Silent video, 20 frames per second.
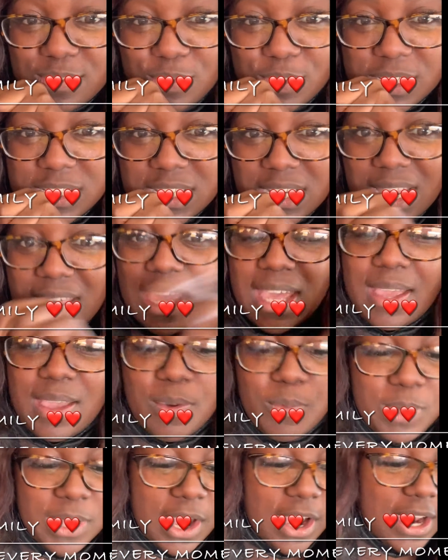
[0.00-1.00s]
for today.
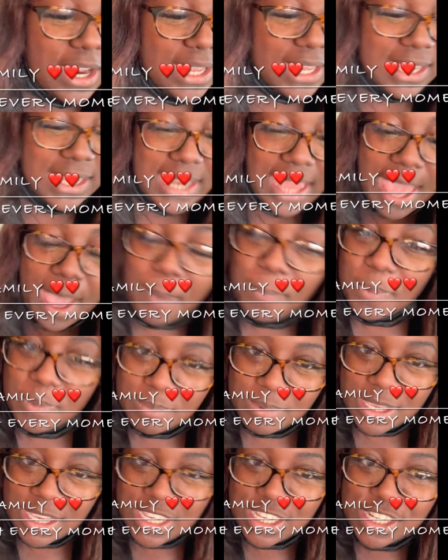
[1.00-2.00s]
We are again
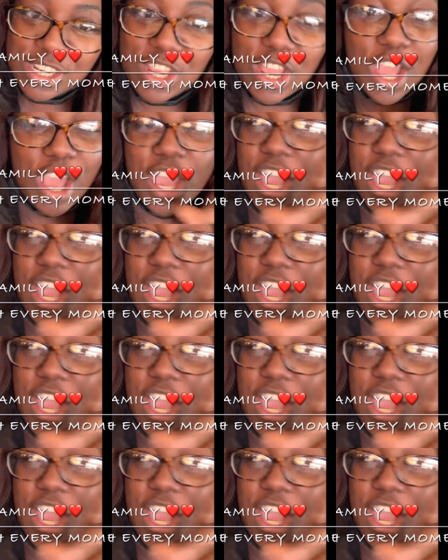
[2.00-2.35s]
Applebee's.